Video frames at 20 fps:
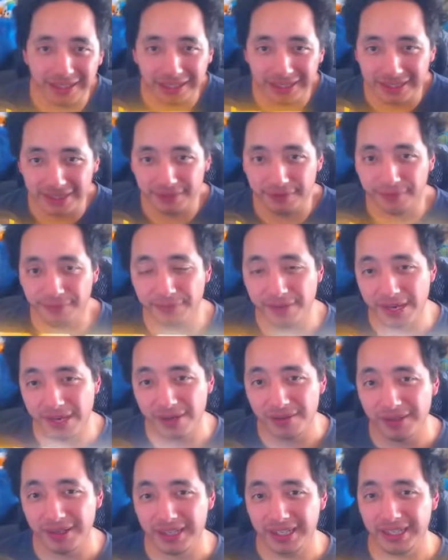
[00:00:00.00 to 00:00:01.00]
It's a
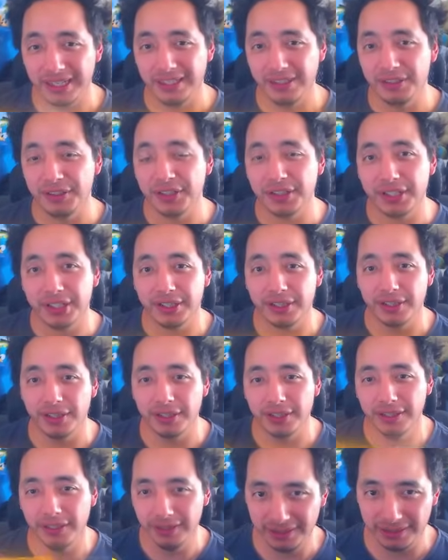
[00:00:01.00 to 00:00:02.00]
very cookie
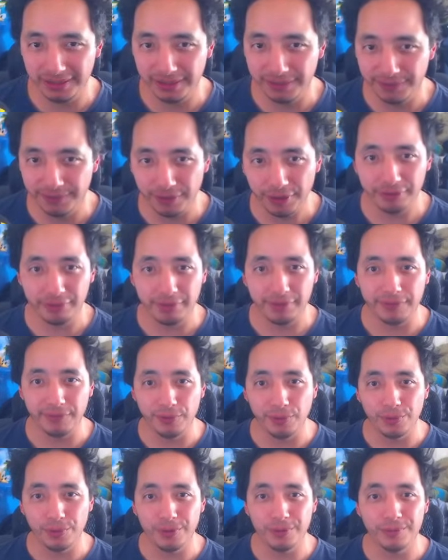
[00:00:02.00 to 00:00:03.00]
cutter. It's very
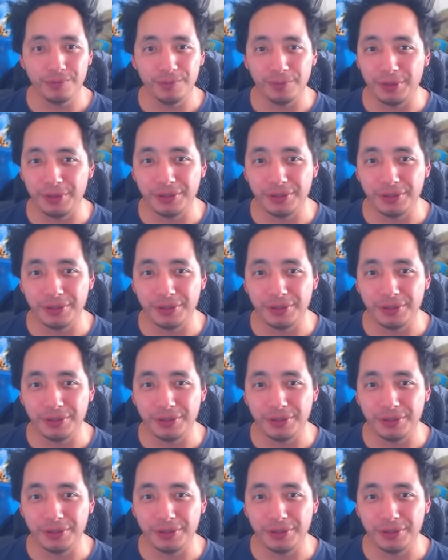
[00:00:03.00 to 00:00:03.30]
straightforward.